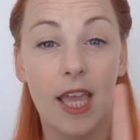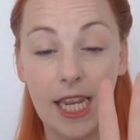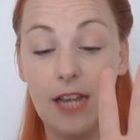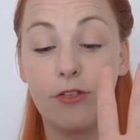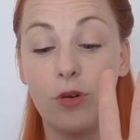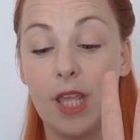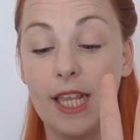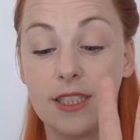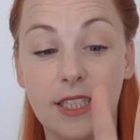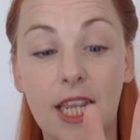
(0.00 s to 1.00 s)
He lived through King
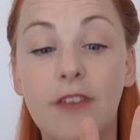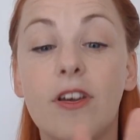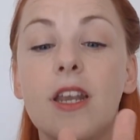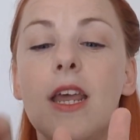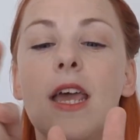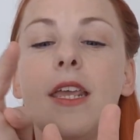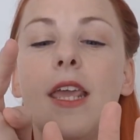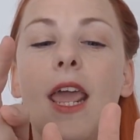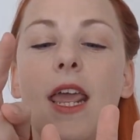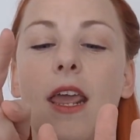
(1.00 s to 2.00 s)
Stephen,
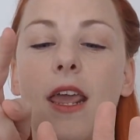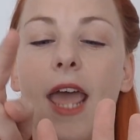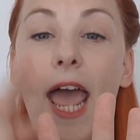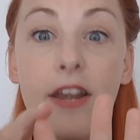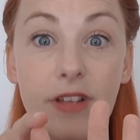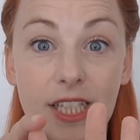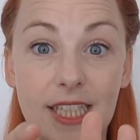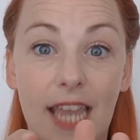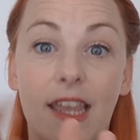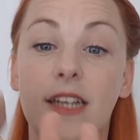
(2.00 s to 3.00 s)
King Henry
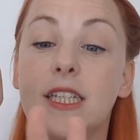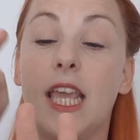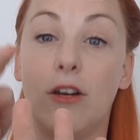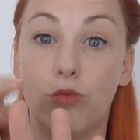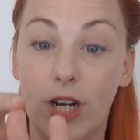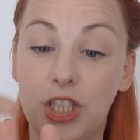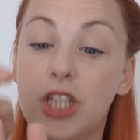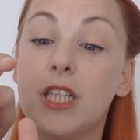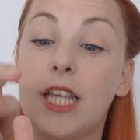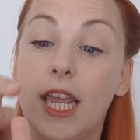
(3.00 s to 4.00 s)
II, King
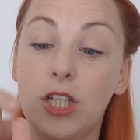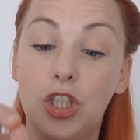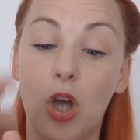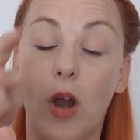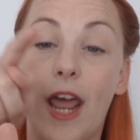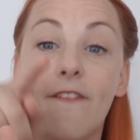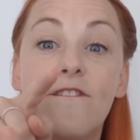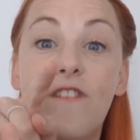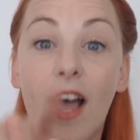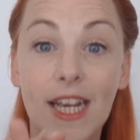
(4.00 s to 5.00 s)
Richard, King John, and
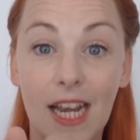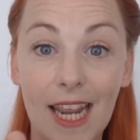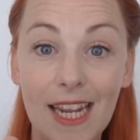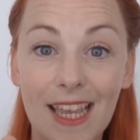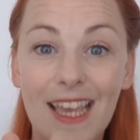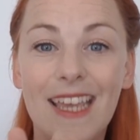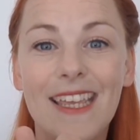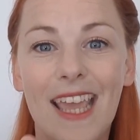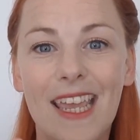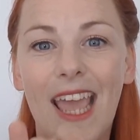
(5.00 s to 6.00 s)
finally
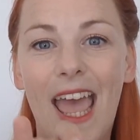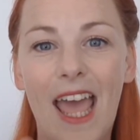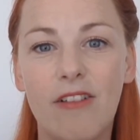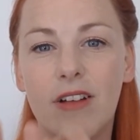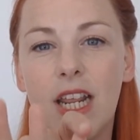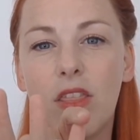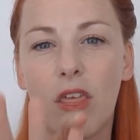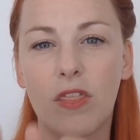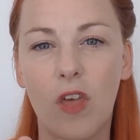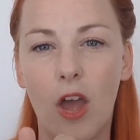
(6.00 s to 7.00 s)
King Henry
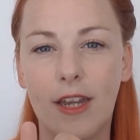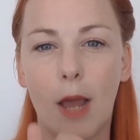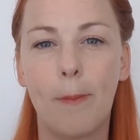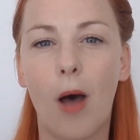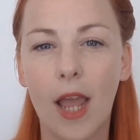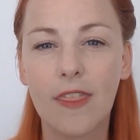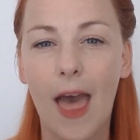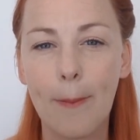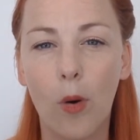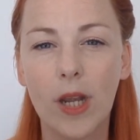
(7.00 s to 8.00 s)
III. Now by
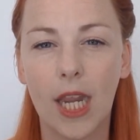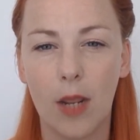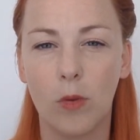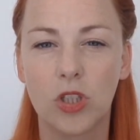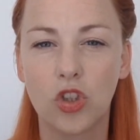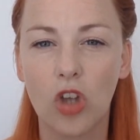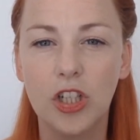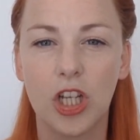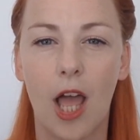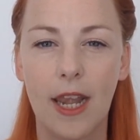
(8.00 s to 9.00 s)
that point he was
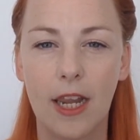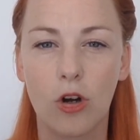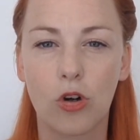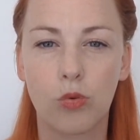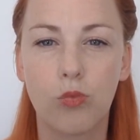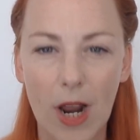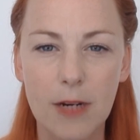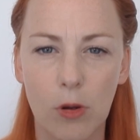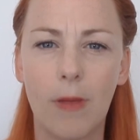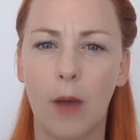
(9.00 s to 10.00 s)
such an
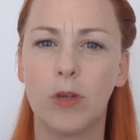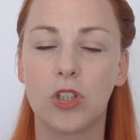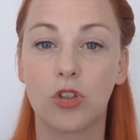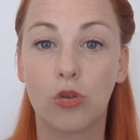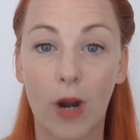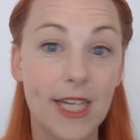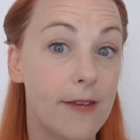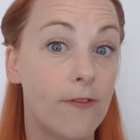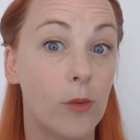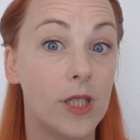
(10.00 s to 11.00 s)
incredible man with such great
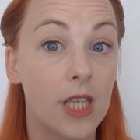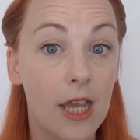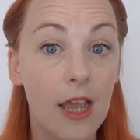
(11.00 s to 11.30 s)
influence